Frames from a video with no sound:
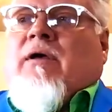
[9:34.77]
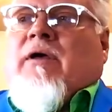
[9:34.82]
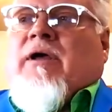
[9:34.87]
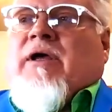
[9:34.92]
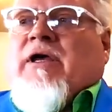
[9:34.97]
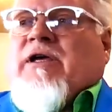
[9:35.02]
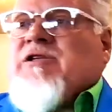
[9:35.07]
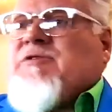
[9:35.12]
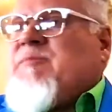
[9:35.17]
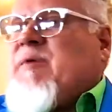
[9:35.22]

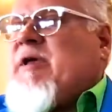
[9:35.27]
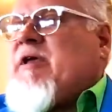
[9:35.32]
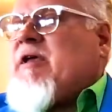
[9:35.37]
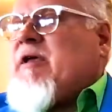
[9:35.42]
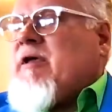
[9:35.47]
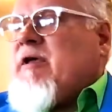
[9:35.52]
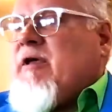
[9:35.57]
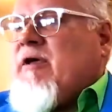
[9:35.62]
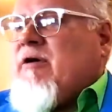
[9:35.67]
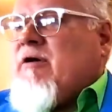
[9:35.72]
He's
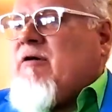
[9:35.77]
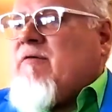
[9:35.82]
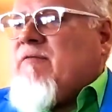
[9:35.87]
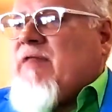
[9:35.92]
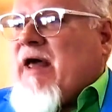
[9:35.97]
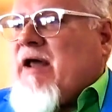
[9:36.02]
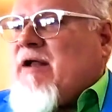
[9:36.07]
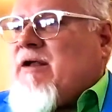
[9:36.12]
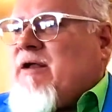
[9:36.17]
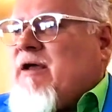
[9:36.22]
speaking here of
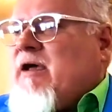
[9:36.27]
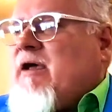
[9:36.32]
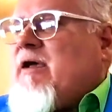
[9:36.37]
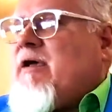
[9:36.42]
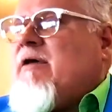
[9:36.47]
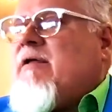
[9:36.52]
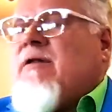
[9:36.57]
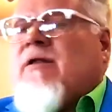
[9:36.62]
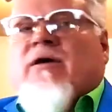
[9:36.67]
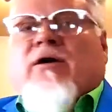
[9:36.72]
that
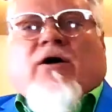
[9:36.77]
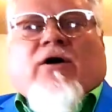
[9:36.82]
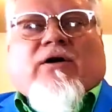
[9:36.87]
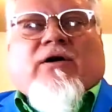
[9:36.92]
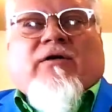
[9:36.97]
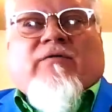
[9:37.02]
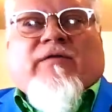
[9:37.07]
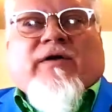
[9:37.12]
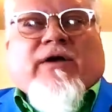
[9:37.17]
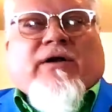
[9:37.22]
day in the
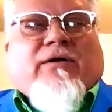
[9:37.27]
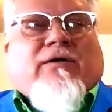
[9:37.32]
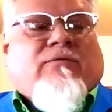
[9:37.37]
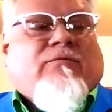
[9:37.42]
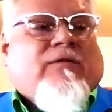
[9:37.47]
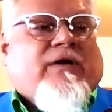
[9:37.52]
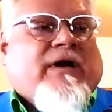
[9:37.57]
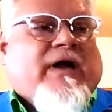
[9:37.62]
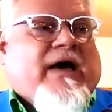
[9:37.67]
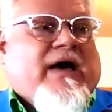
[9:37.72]
Garden of Eden
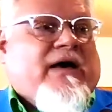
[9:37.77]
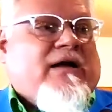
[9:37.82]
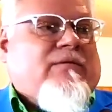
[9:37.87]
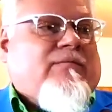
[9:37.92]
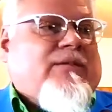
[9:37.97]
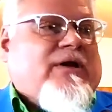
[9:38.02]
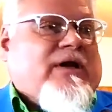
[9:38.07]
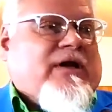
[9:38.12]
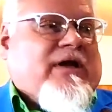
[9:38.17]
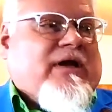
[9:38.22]
when
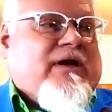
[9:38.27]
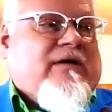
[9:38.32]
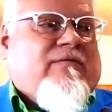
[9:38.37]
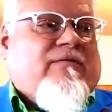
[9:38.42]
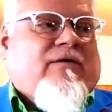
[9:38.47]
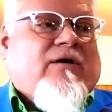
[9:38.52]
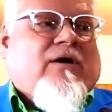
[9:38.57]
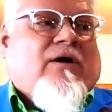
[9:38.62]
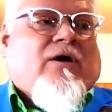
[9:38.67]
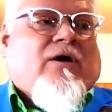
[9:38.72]
Adam and Eve